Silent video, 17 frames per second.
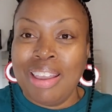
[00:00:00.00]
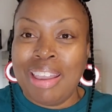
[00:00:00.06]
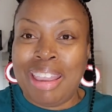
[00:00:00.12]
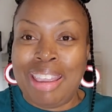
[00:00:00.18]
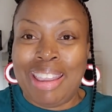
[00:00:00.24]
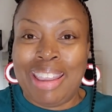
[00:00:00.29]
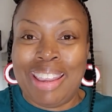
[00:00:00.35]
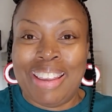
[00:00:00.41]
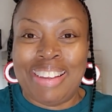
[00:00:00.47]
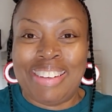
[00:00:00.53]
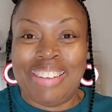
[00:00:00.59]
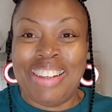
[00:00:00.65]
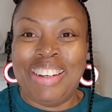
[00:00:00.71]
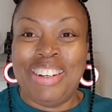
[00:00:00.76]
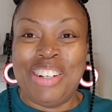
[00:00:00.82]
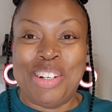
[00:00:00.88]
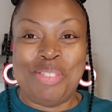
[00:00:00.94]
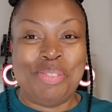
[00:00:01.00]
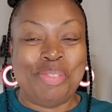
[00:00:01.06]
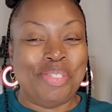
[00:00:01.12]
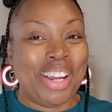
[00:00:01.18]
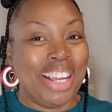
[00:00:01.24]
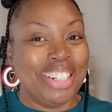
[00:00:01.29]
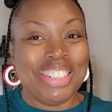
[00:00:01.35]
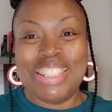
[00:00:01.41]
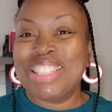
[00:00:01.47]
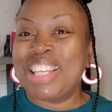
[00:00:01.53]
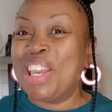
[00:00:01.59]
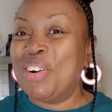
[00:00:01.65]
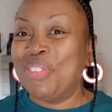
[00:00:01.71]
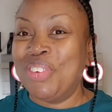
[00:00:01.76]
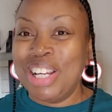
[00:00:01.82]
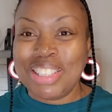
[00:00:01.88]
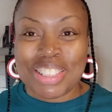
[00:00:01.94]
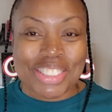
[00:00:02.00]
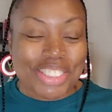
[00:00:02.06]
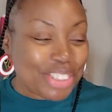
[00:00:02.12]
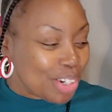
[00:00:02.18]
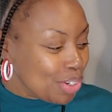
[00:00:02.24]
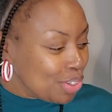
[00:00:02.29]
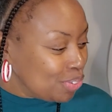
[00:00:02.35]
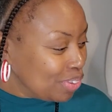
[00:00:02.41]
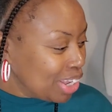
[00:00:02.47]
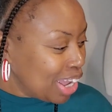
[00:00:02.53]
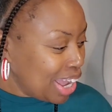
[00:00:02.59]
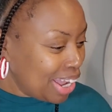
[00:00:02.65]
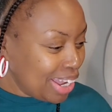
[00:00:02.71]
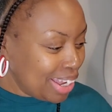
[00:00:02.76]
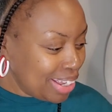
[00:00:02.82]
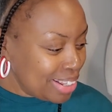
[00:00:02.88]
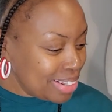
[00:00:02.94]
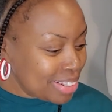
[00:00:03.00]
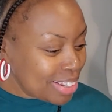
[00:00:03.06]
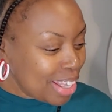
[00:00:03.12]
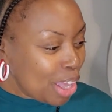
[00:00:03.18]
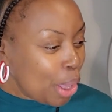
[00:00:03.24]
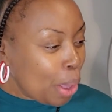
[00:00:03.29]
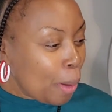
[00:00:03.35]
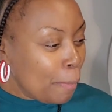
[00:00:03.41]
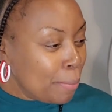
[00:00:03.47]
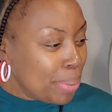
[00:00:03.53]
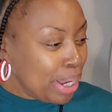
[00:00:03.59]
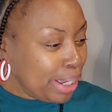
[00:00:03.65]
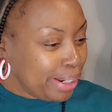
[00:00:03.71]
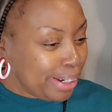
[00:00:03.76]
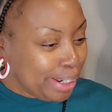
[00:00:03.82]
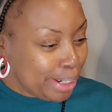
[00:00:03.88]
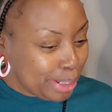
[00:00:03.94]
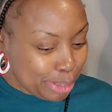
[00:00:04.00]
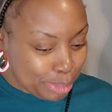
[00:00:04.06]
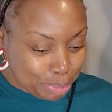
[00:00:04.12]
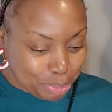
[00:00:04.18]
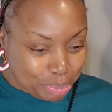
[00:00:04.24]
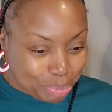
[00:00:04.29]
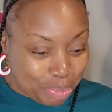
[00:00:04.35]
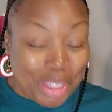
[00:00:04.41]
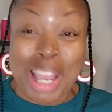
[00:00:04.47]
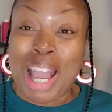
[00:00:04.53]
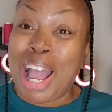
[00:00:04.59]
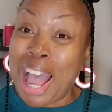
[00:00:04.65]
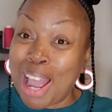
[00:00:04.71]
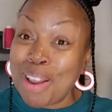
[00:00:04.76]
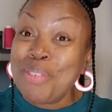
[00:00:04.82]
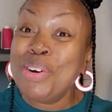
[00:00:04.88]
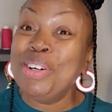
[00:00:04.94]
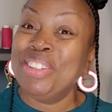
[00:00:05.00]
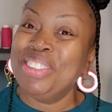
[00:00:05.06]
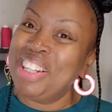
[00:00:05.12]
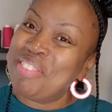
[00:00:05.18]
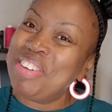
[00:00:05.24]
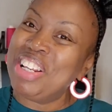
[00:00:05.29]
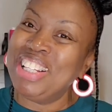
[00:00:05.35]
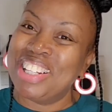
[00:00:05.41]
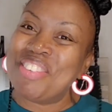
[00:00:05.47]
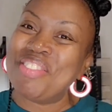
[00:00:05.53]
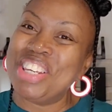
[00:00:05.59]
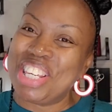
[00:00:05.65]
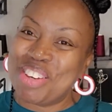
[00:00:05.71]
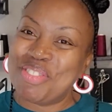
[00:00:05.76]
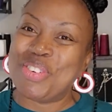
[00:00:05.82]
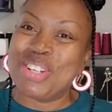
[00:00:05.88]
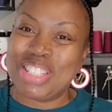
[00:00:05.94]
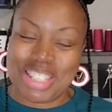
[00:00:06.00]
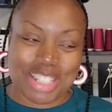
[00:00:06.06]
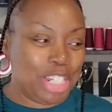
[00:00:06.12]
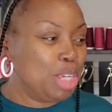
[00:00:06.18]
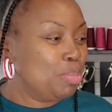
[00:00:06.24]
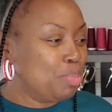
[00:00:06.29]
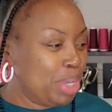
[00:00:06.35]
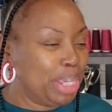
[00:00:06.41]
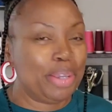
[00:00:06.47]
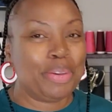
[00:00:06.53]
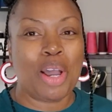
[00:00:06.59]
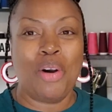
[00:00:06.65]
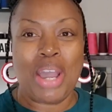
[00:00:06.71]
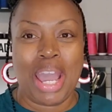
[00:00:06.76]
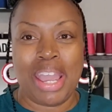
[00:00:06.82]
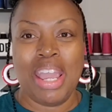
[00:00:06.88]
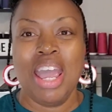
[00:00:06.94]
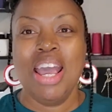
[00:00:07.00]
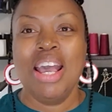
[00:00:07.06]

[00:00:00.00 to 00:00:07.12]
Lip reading: And I just can't wait to show you guys. But I will let me give you a sneak peek. Okay.